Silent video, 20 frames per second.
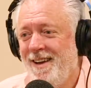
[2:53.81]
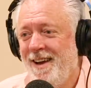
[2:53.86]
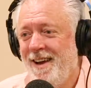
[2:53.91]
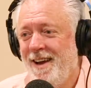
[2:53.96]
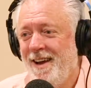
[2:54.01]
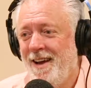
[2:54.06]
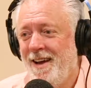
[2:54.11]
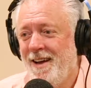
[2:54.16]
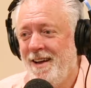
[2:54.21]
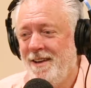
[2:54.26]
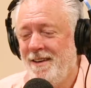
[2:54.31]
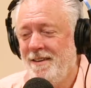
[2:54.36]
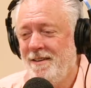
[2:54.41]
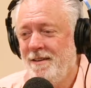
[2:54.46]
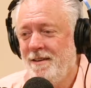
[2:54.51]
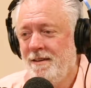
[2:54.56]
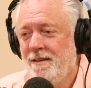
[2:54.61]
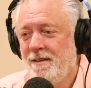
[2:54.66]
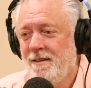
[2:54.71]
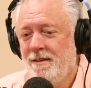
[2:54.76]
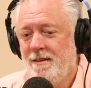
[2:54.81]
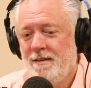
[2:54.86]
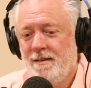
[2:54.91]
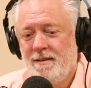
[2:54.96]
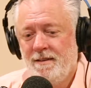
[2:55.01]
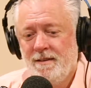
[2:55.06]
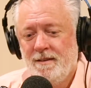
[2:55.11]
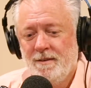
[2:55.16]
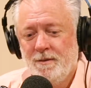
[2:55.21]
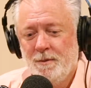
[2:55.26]
And
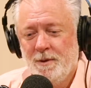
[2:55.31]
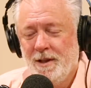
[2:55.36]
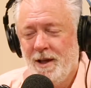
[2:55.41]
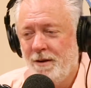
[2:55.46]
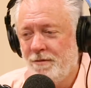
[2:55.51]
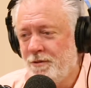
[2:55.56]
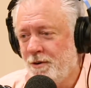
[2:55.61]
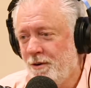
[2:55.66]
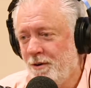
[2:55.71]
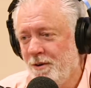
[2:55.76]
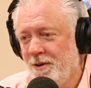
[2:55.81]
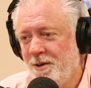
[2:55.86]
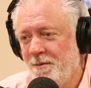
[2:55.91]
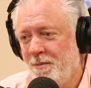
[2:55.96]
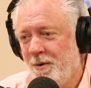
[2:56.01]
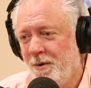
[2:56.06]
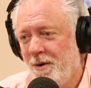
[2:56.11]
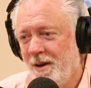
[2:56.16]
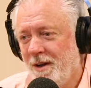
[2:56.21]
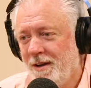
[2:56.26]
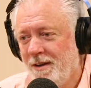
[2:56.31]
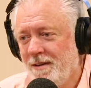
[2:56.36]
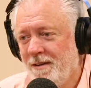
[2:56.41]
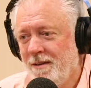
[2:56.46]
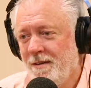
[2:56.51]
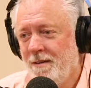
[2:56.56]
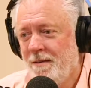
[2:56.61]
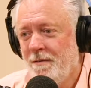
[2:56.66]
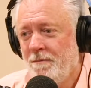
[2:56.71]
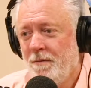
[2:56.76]
we left early in the morning,
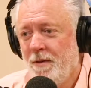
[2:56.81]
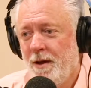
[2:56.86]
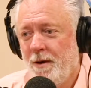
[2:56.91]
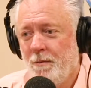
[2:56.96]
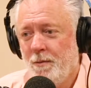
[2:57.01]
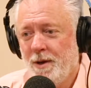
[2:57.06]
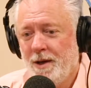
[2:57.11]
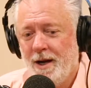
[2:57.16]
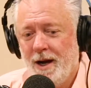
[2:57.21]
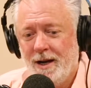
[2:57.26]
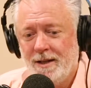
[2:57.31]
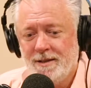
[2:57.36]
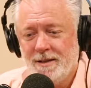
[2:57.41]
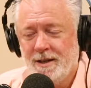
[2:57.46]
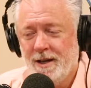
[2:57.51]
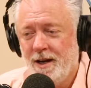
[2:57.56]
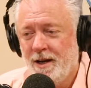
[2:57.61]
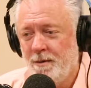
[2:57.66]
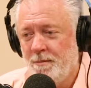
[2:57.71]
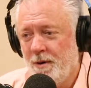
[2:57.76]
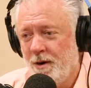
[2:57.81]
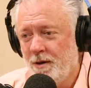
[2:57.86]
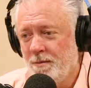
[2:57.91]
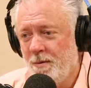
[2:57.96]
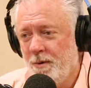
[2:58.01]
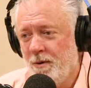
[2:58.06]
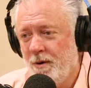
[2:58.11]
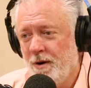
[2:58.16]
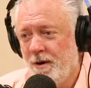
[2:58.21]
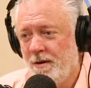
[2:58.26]
and we got to
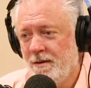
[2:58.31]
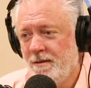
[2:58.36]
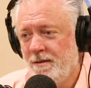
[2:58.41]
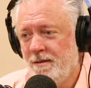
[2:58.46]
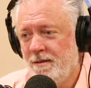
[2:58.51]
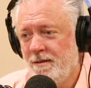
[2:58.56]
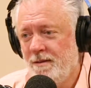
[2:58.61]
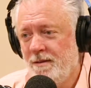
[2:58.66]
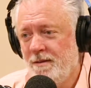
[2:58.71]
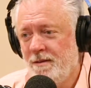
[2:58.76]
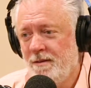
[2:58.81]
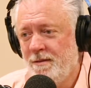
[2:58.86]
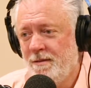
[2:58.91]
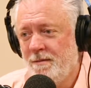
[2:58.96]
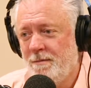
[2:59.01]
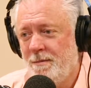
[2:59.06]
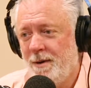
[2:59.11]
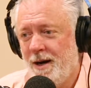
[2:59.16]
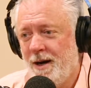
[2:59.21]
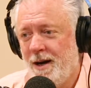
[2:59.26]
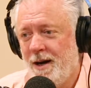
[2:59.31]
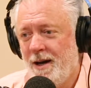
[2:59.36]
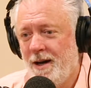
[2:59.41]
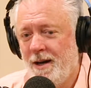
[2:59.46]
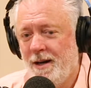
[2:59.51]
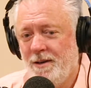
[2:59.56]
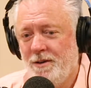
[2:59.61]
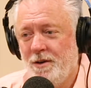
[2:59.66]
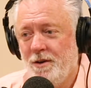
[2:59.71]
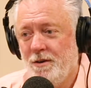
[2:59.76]
Kennebunkport
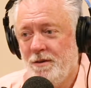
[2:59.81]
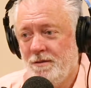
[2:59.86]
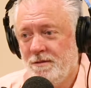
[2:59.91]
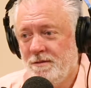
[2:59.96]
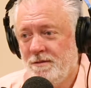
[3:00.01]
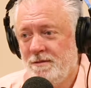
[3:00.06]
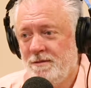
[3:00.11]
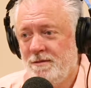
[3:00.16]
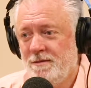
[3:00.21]
by noon.